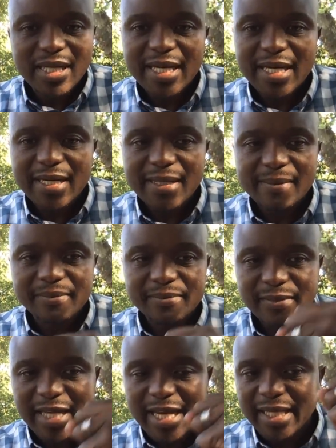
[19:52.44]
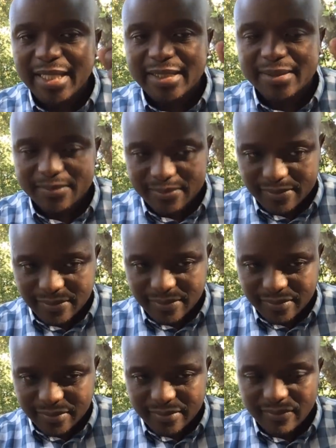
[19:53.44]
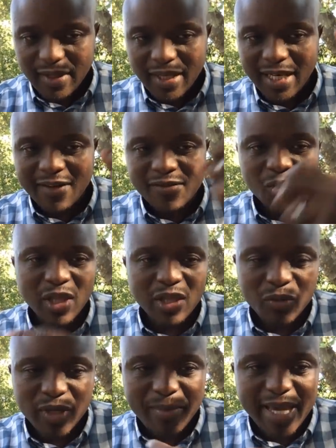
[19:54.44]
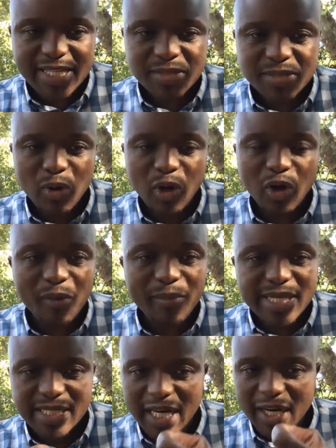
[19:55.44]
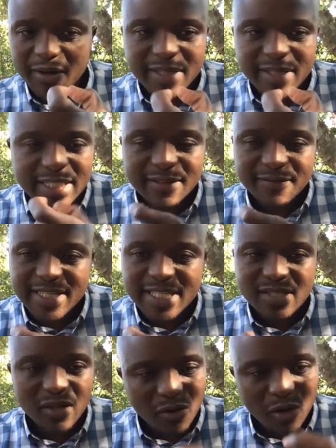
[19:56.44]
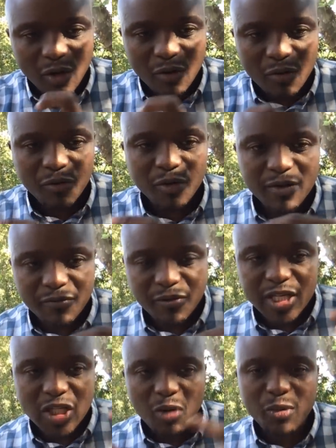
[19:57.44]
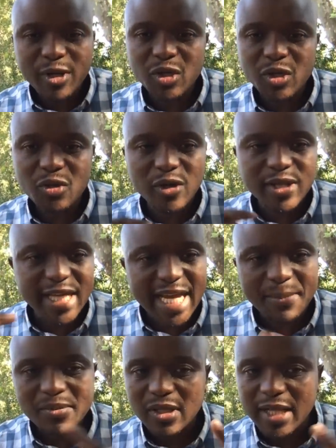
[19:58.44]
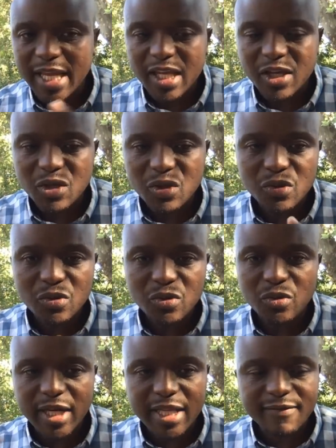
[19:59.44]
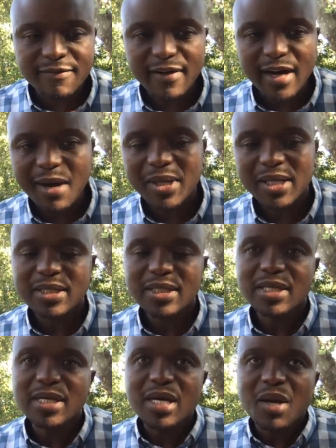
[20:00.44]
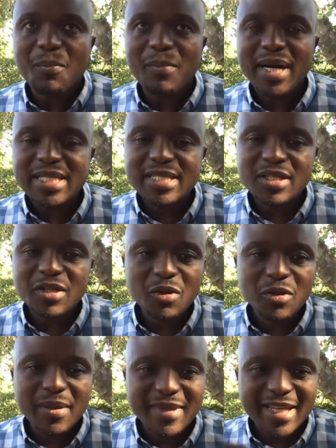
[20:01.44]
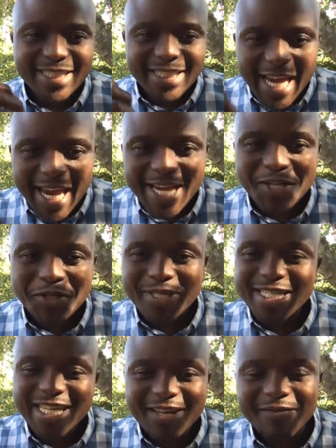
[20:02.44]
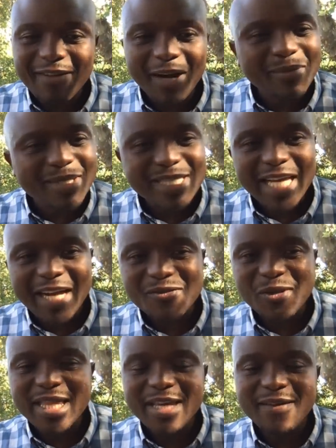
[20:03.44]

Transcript: And Livestock World, we make a small commission out of that invest for the job we do on the app, linking you and the farmer. But you know the change you see in farmers' lives when